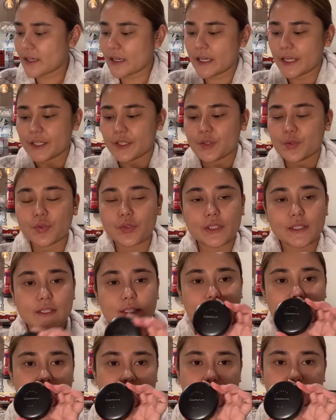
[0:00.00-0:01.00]
I use
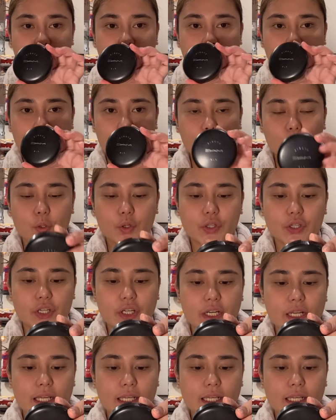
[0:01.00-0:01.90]
this powder.